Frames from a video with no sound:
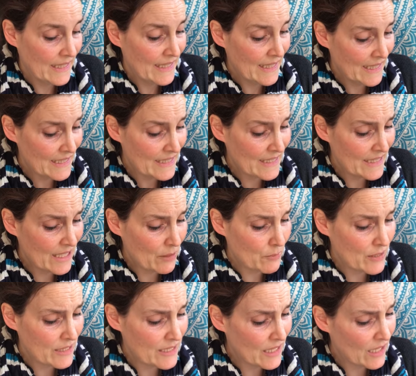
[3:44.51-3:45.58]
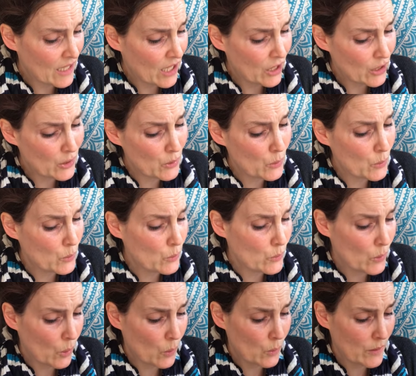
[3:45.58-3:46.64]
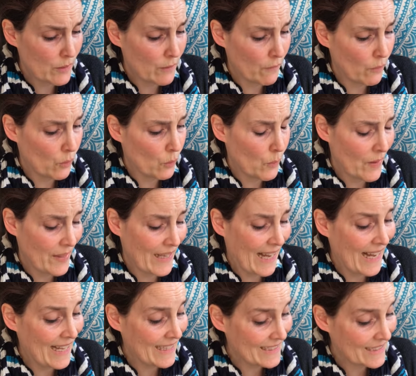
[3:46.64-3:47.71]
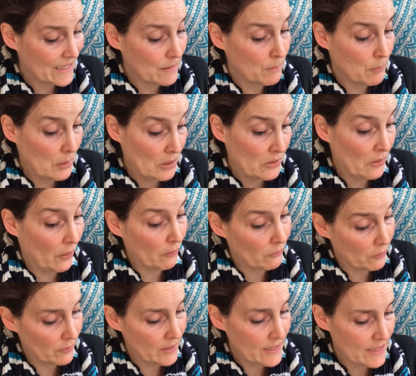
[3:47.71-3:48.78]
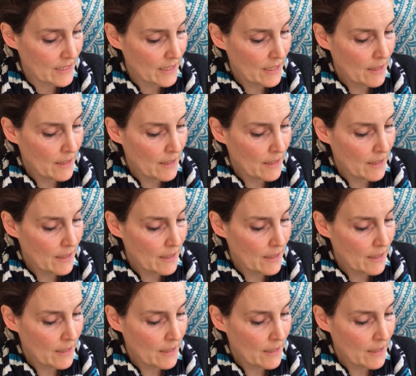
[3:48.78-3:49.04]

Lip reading: Yes, there was still a huge hole in the floor where the acid burned through it.